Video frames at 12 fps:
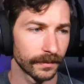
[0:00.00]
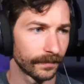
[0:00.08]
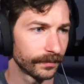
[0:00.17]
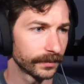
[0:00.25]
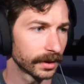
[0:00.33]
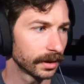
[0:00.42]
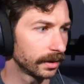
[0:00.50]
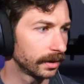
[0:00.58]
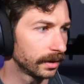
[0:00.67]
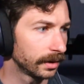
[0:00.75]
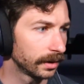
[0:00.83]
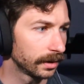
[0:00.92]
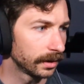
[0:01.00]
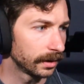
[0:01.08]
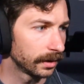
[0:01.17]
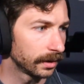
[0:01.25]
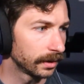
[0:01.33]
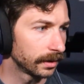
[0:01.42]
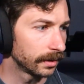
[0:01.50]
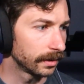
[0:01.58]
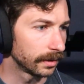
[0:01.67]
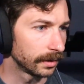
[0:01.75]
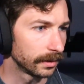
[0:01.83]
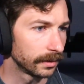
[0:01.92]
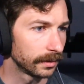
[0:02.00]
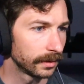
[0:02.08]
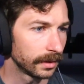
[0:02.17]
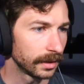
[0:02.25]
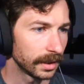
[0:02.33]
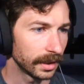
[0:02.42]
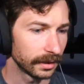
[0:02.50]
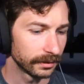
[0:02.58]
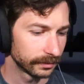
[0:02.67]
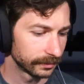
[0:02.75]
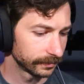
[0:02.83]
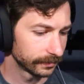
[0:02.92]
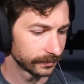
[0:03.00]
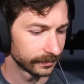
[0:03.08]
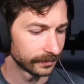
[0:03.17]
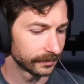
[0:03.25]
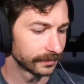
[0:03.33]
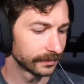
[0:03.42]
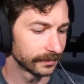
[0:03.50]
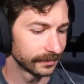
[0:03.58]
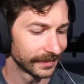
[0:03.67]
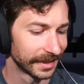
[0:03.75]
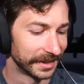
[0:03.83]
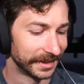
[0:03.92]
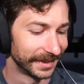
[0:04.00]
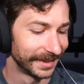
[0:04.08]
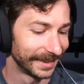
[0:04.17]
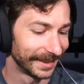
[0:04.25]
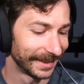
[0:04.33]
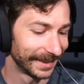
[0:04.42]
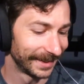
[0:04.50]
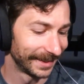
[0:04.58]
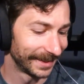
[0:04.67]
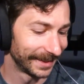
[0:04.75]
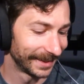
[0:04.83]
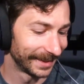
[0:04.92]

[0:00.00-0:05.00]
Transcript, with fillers: me to leave you two alone, or...? Join us. Join us.